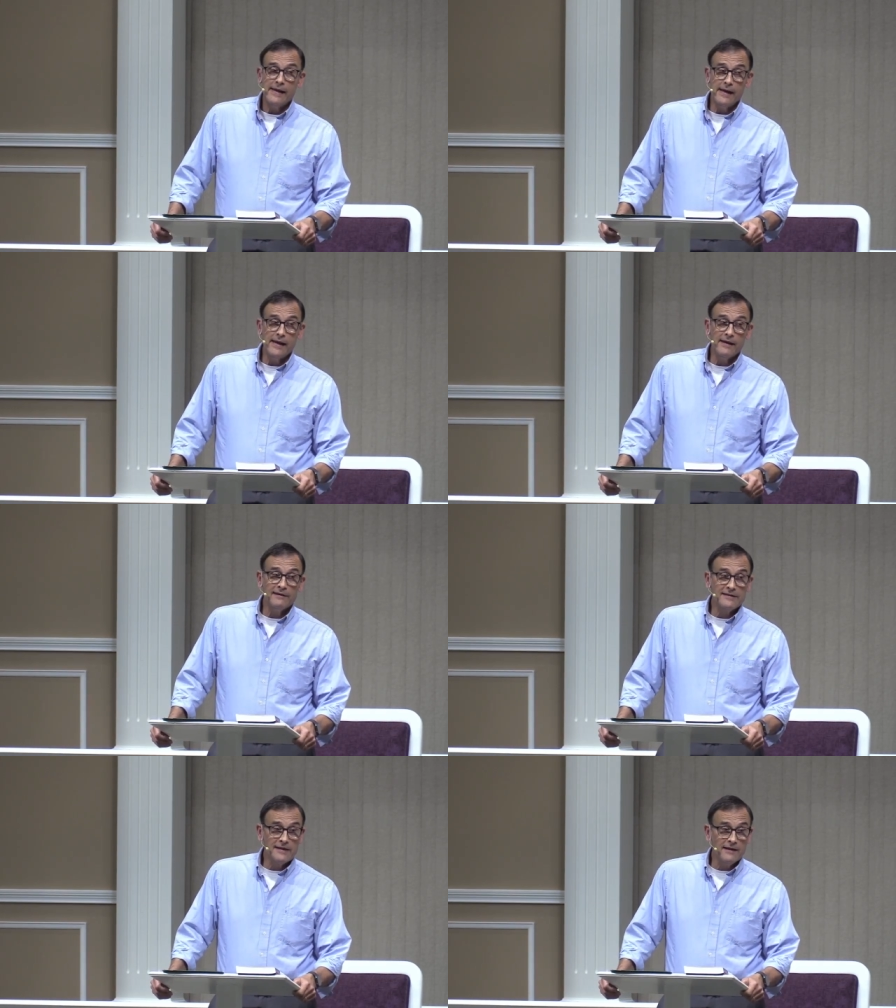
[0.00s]

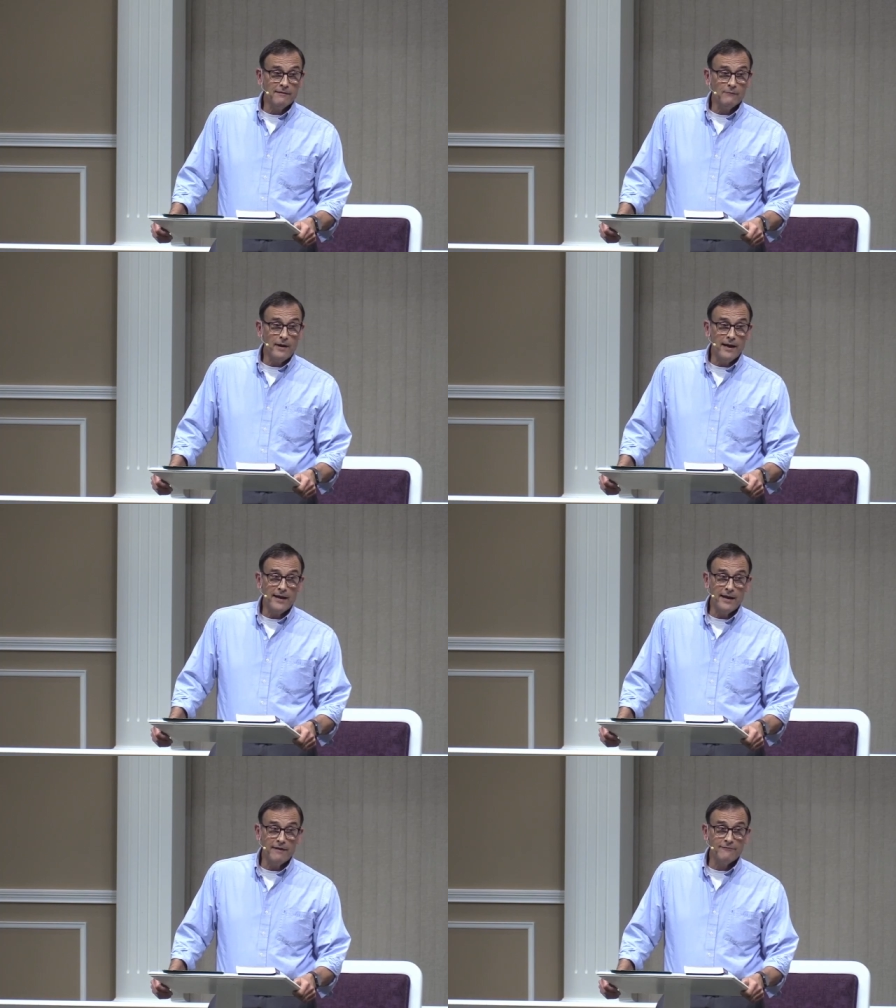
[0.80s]
And um, I
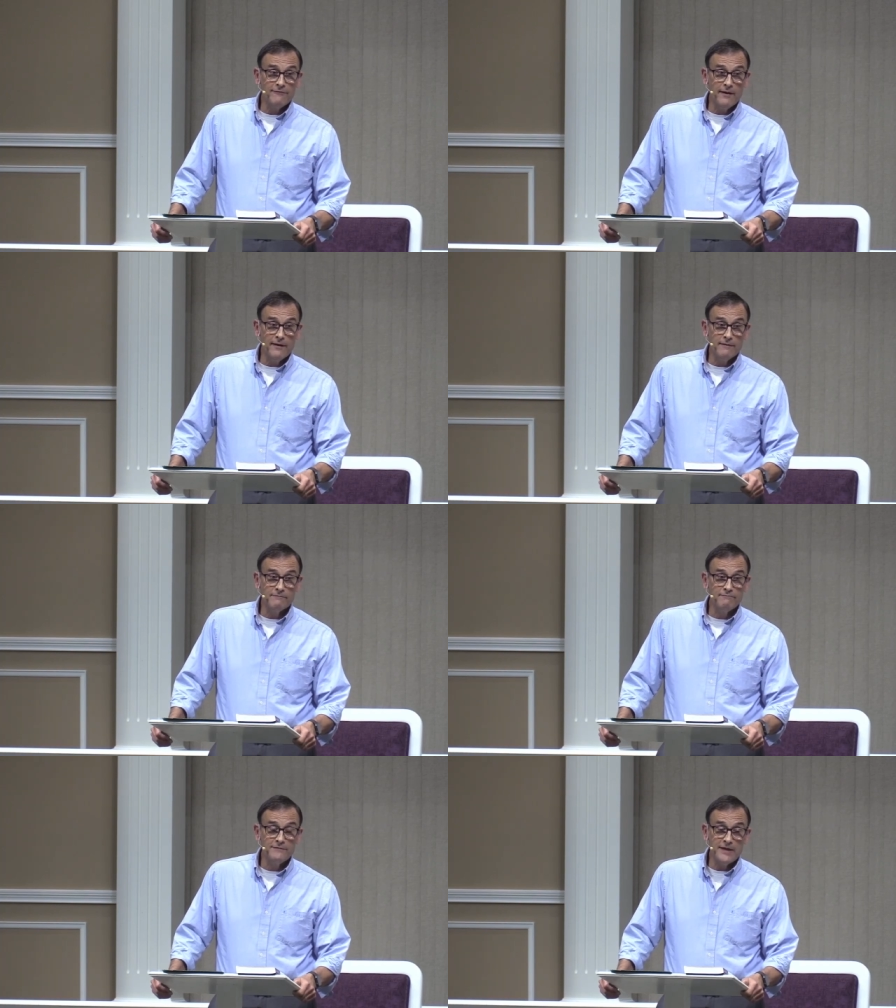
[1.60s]
have
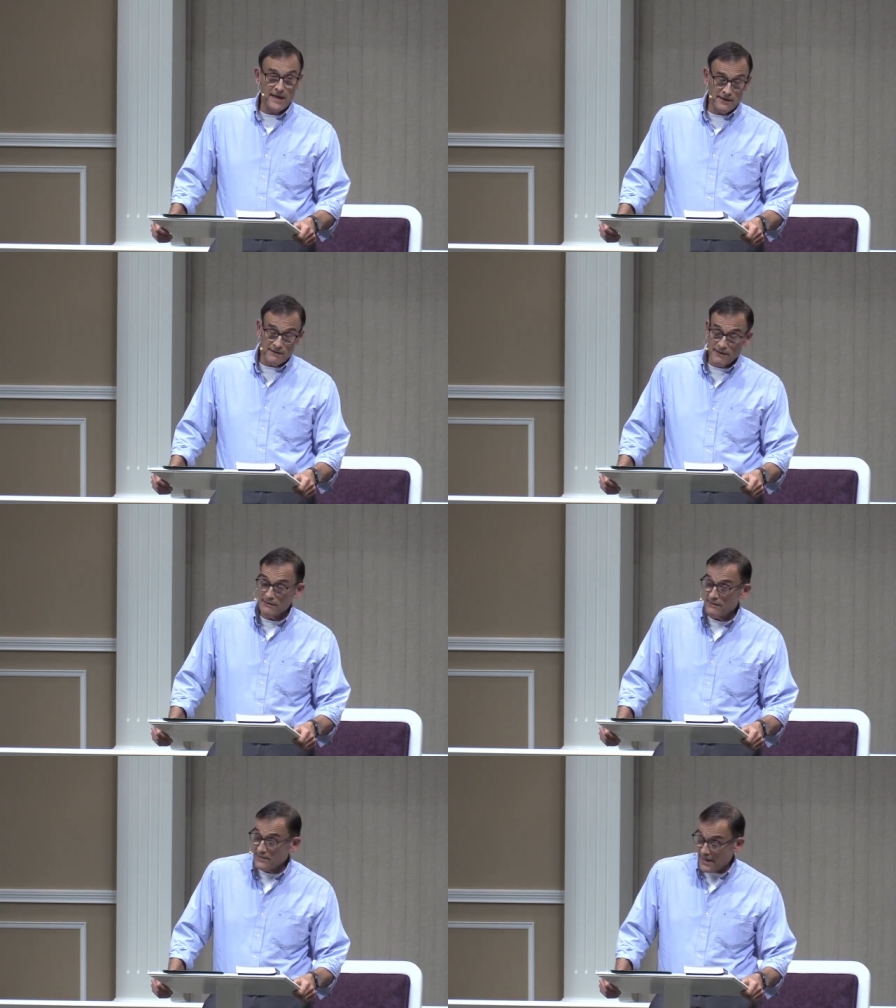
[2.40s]
um, 10,
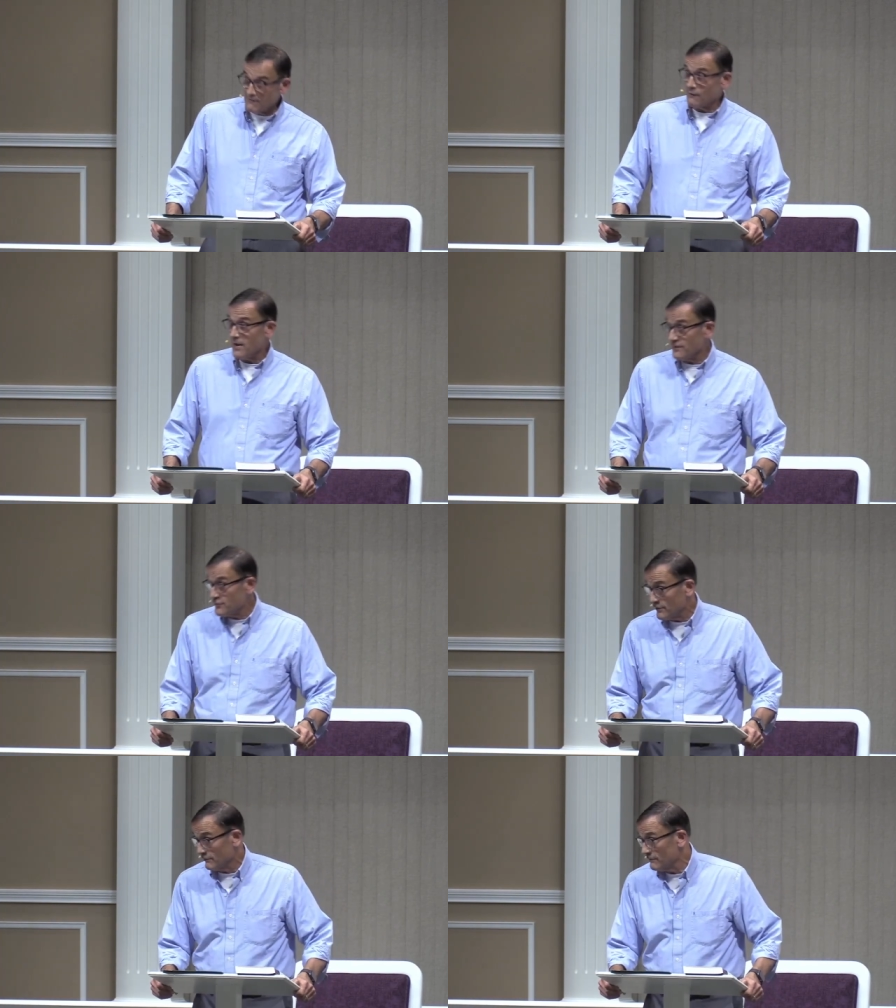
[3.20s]
10
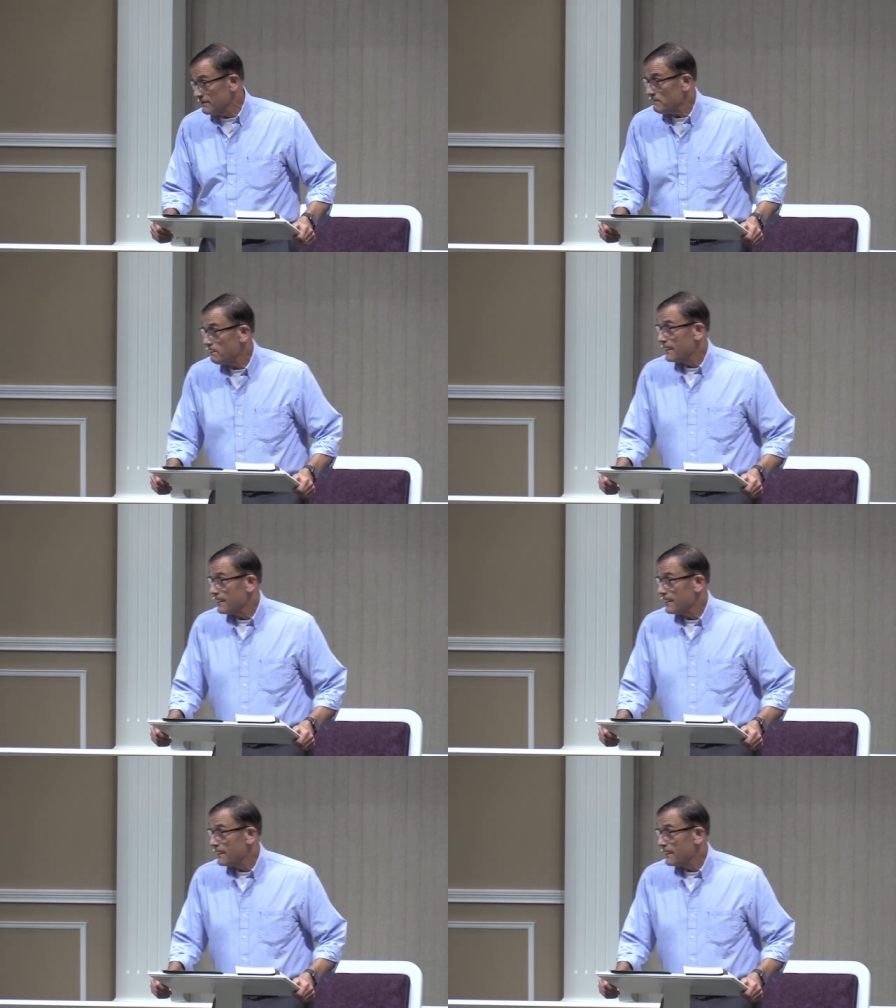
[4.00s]
grandchildren,